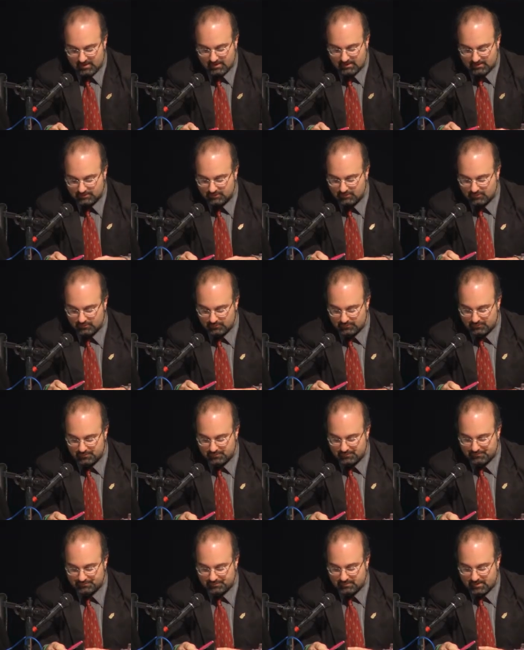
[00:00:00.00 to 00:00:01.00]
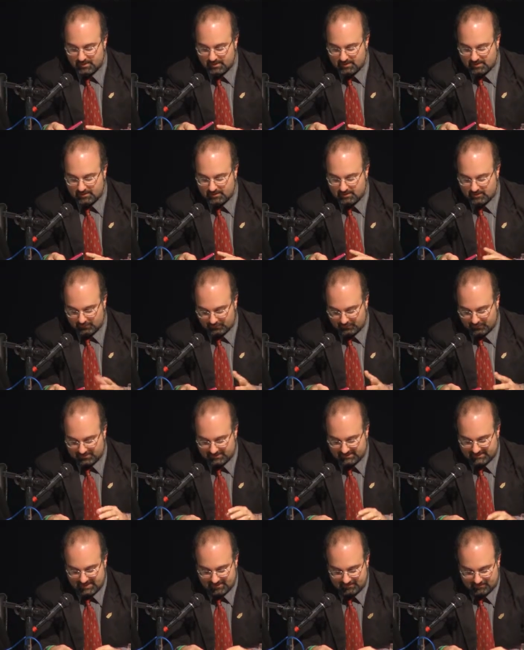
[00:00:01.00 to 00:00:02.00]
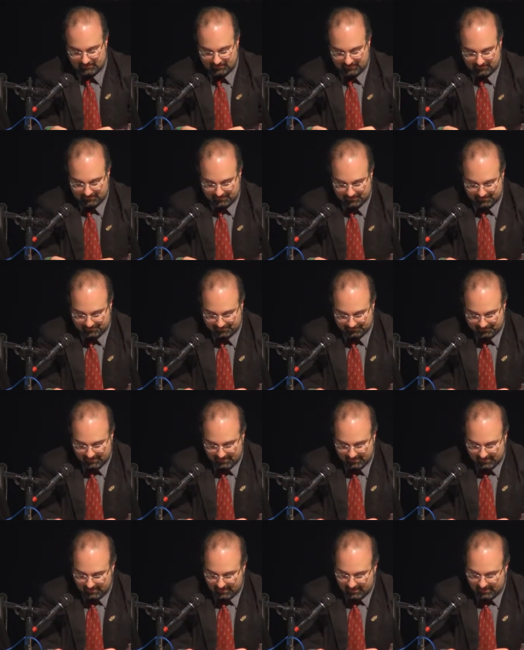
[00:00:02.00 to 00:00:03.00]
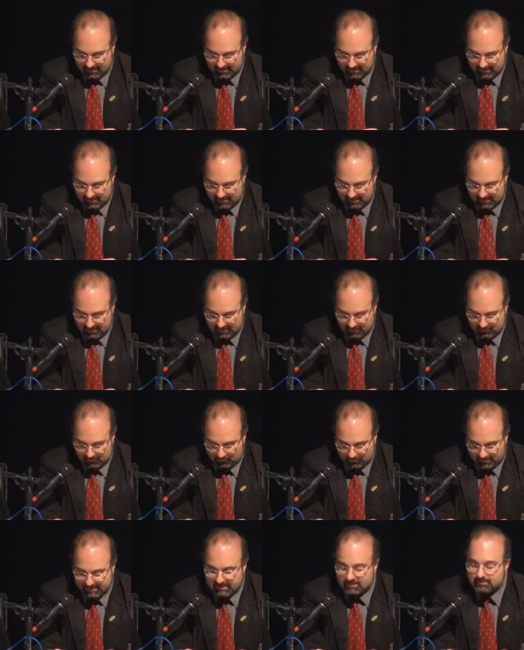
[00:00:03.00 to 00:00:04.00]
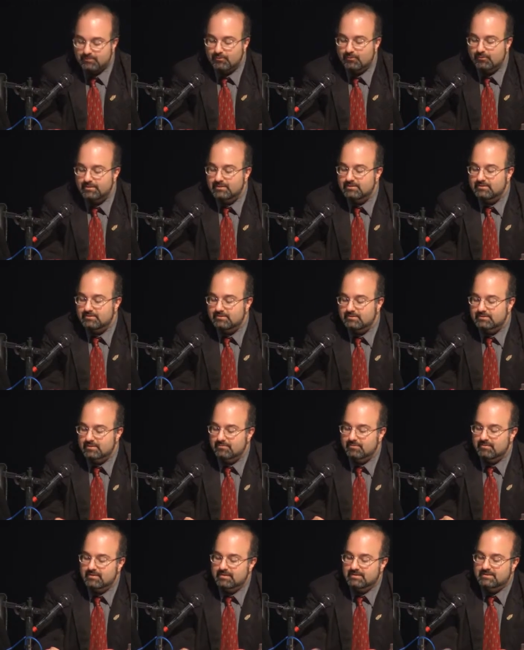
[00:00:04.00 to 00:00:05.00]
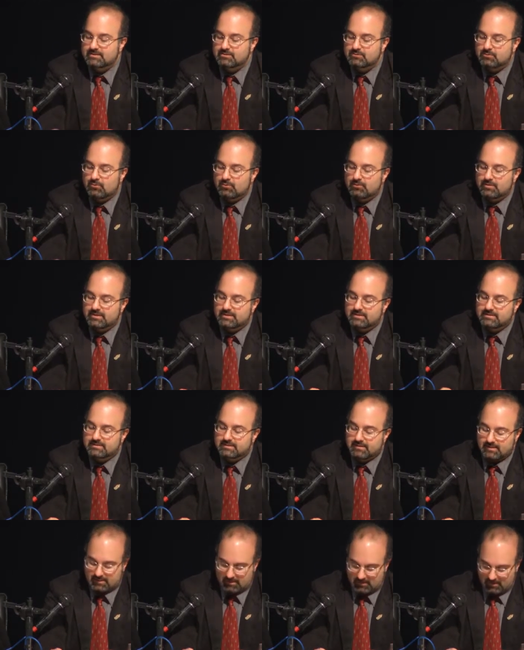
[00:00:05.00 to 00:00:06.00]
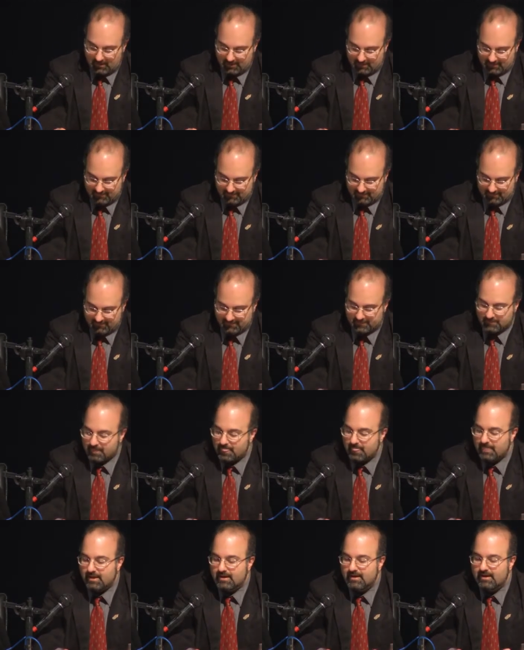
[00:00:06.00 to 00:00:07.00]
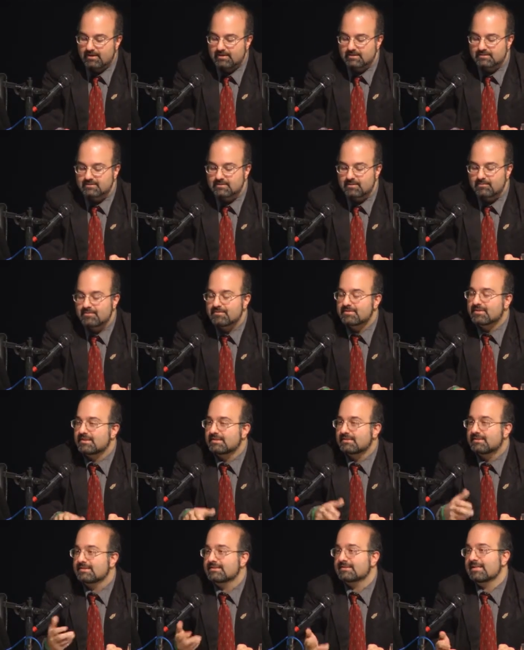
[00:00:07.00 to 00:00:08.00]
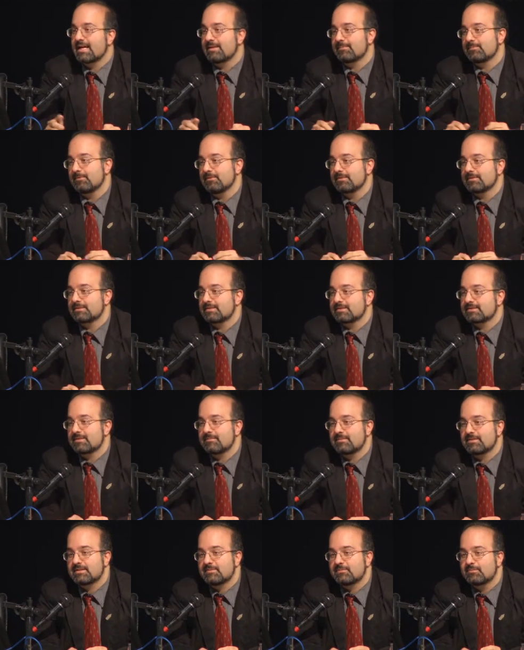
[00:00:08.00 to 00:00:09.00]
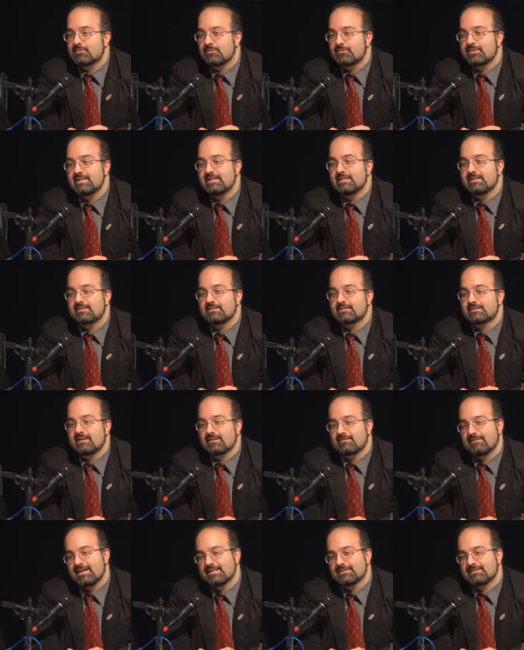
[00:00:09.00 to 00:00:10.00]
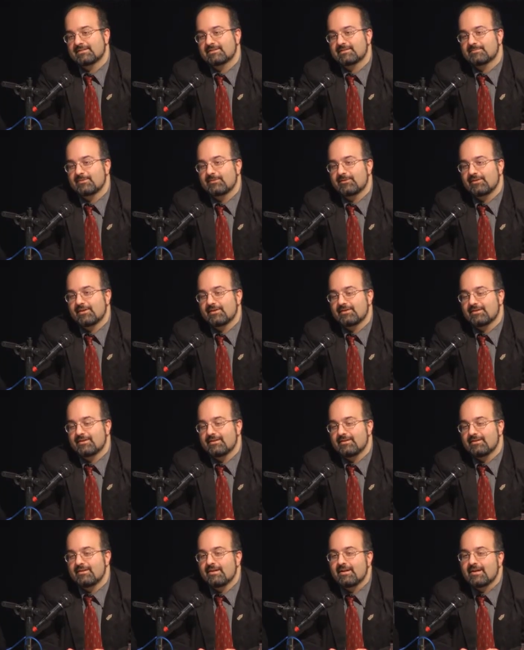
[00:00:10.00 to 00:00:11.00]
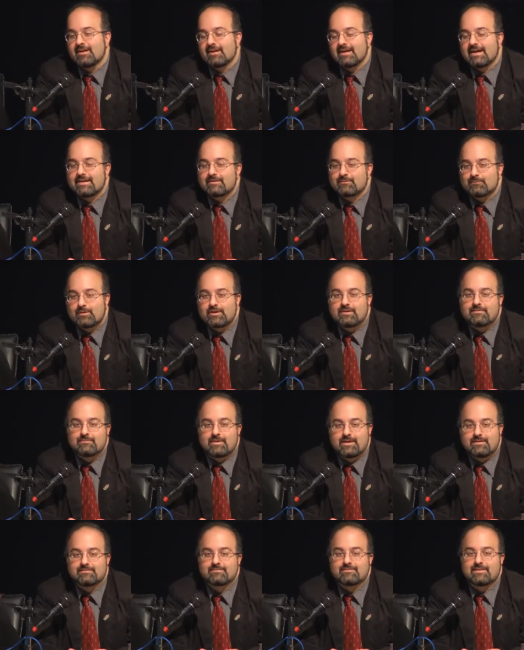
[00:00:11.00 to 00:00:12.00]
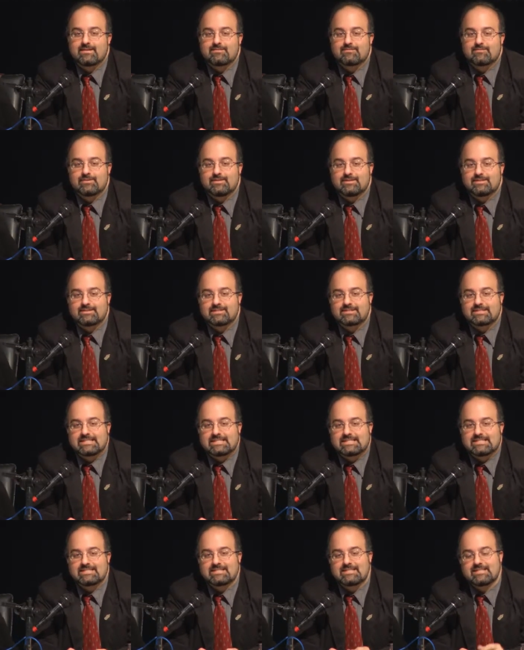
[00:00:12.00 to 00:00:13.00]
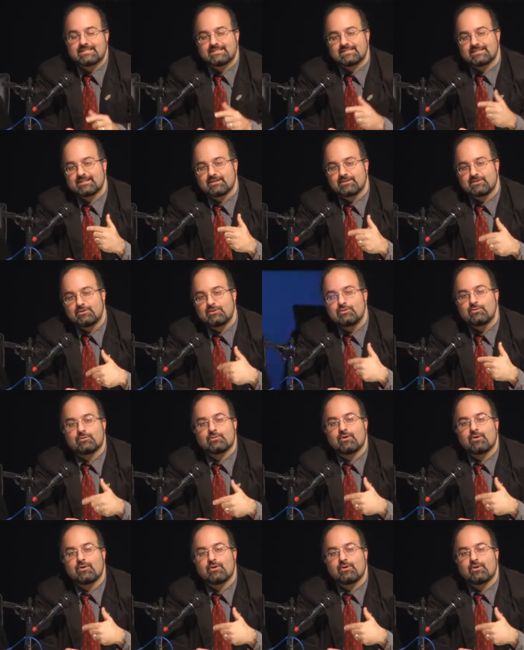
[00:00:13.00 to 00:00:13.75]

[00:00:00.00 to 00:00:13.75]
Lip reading: So, for example, we can point to some of the stories of some of the disciples, some of the murids of Hazrat Mevlana, and one of my favorites is this new